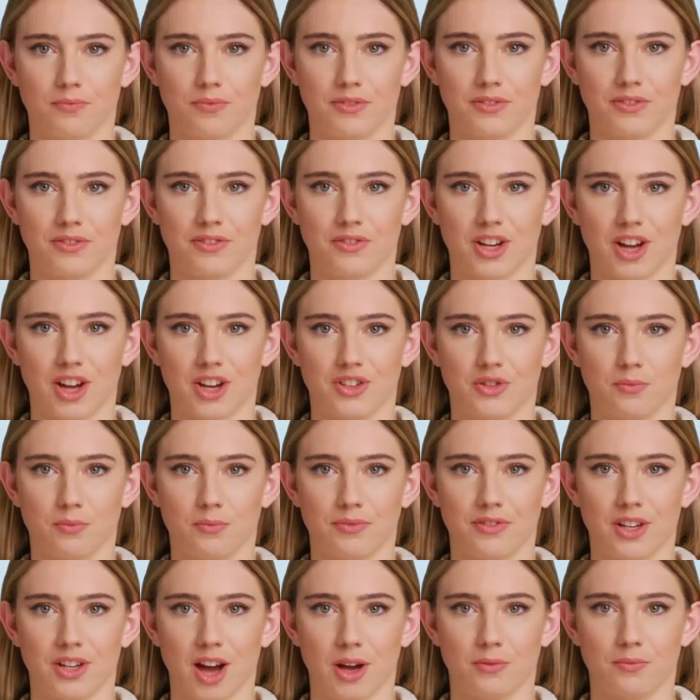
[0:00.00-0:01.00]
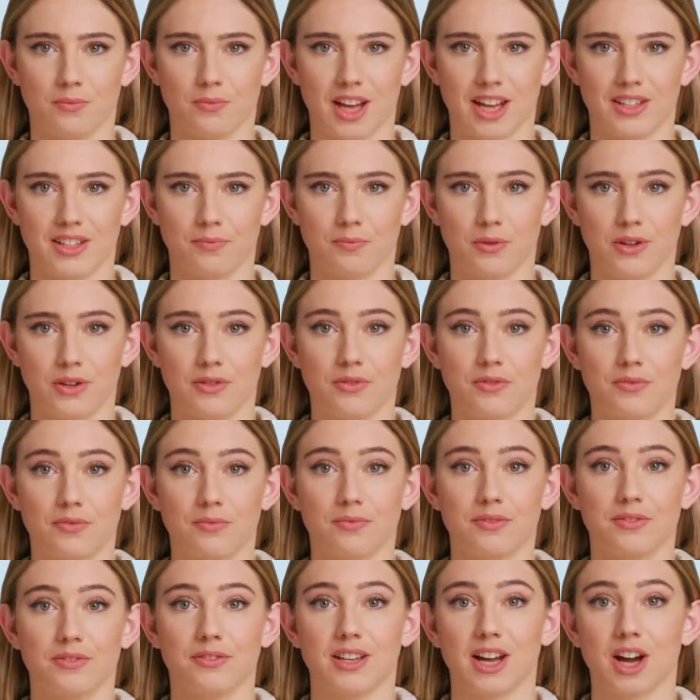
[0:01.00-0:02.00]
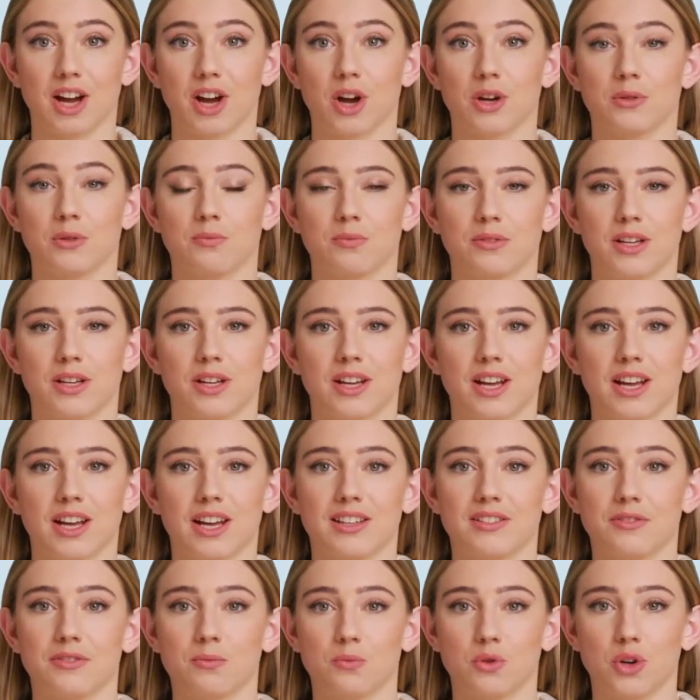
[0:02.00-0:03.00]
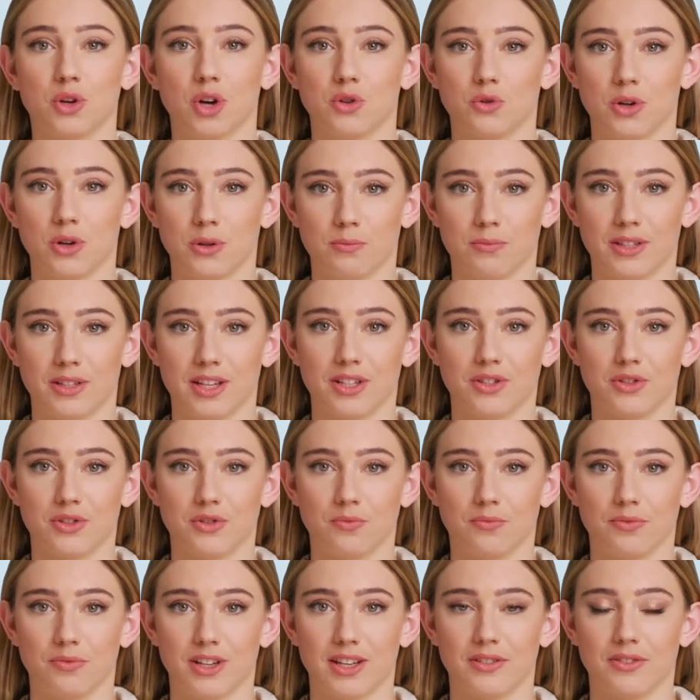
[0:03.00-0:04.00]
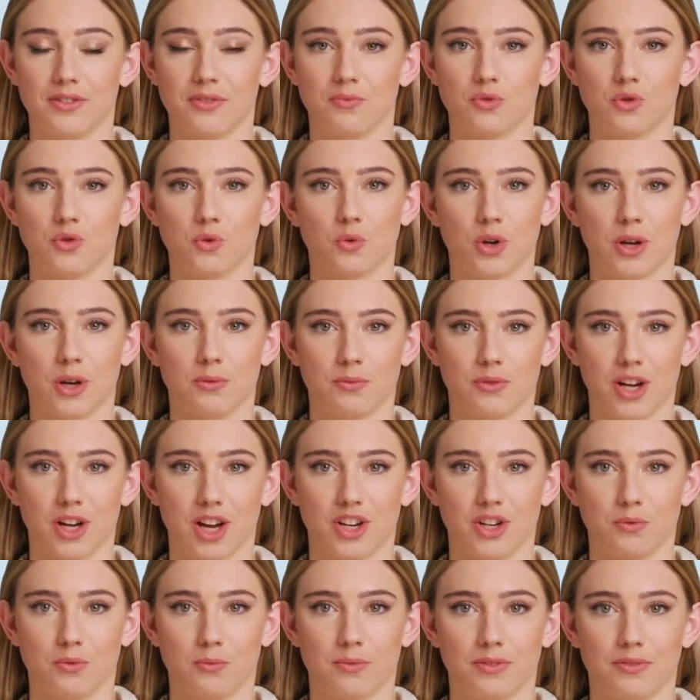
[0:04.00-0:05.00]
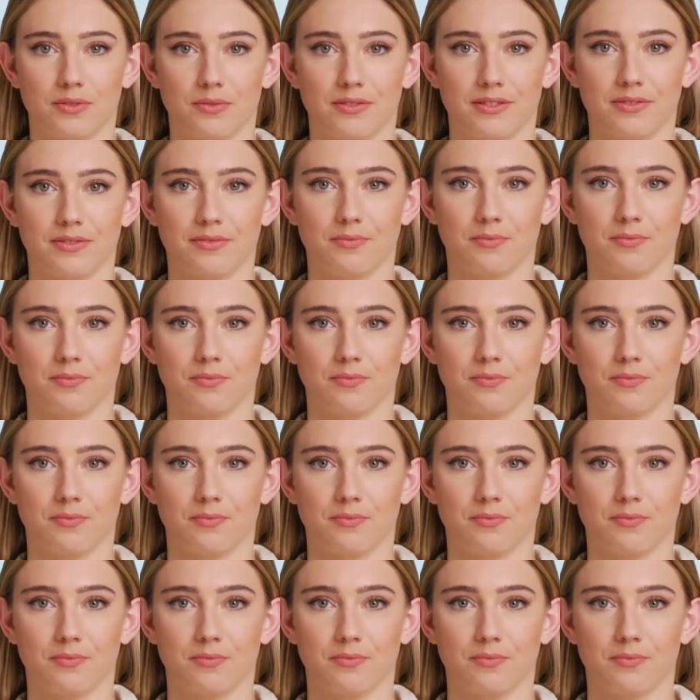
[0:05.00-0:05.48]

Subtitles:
The Document Object Model, DOM, is a programming interface for web documents.